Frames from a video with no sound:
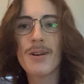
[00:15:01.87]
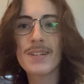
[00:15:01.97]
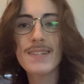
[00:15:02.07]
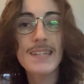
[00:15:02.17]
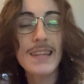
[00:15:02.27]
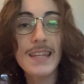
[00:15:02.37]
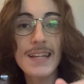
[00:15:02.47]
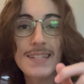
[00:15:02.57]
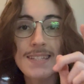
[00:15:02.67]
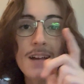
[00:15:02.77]
instantly,
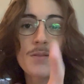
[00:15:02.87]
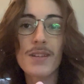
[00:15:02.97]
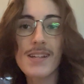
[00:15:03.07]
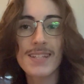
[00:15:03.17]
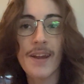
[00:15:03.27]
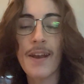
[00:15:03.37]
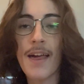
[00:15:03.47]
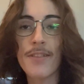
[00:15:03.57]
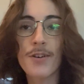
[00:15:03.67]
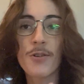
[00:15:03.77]
because not only is it
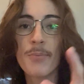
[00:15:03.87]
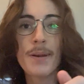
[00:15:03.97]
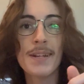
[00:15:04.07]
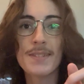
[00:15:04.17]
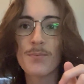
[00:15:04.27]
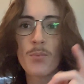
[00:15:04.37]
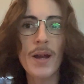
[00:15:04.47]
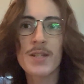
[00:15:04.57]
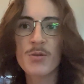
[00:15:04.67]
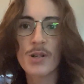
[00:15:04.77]
unethical, but it's
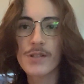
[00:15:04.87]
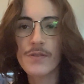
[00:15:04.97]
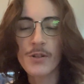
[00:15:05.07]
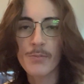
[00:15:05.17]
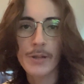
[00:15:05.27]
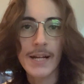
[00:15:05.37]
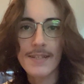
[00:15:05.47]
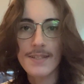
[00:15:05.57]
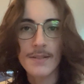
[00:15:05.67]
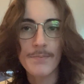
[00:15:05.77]
way too much for your
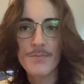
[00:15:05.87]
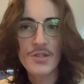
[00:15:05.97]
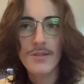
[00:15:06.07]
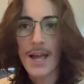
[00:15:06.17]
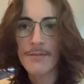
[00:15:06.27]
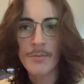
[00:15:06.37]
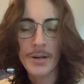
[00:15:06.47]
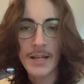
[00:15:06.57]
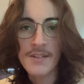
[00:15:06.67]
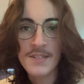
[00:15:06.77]
plants and
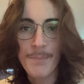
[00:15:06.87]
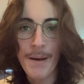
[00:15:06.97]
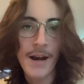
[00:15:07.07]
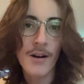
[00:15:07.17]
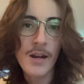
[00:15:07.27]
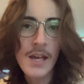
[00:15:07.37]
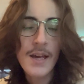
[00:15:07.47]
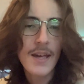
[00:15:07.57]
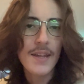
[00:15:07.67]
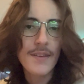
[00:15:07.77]
everybody else to bear.
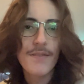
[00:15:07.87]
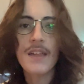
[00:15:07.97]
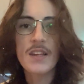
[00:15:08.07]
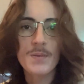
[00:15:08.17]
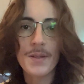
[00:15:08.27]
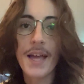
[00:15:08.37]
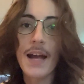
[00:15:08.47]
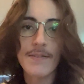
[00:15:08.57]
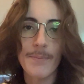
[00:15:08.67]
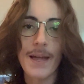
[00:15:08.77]
Things will
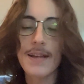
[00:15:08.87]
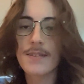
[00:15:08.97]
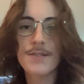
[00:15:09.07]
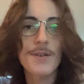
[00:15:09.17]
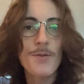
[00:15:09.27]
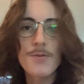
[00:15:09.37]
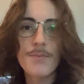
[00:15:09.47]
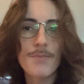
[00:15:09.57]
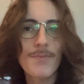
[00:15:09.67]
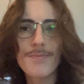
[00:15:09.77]
die from that, so
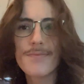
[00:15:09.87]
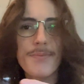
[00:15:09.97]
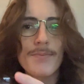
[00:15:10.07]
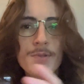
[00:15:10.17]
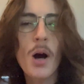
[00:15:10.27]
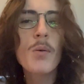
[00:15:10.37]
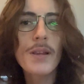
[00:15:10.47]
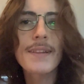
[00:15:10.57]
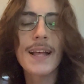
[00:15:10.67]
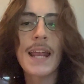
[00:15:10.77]
don't
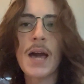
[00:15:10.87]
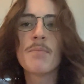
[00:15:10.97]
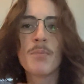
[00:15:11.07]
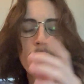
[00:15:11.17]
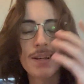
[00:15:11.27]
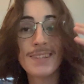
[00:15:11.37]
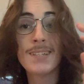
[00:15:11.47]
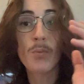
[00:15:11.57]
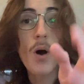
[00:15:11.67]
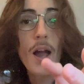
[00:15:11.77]
let that happen. But in
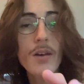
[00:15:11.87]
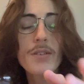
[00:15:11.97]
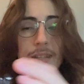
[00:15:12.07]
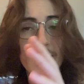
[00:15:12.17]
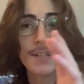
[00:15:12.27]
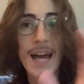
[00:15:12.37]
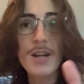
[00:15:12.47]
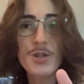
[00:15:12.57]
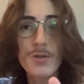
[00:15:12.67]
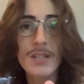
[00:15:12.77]
the wild, in a
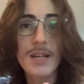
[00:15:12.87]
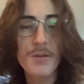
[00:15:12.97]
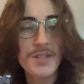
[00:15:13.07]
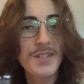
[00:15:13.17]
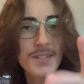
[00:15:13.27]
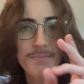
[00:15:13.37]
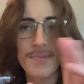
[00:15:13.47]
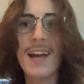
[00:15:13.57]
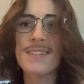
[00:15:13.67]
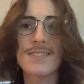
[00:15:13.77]
natural
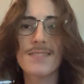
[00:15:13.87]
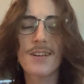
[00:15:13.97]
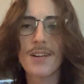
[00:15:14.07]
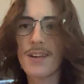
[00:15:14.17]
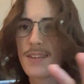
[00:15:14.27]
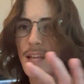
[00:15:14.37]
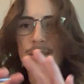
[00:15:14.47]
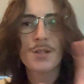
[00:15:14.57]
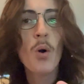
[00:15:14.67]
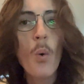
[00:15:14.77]
ecosystem, yes,
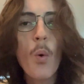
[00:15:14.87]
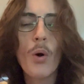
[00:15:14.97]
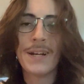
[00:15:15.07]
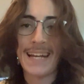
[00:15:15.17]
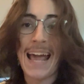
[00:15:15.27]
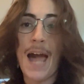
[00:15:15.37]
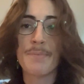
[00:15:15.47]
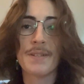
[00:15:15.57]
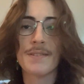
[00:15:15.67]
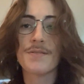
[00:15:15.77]
that's cool and it
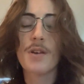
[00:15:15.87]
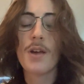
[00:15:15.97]
happens.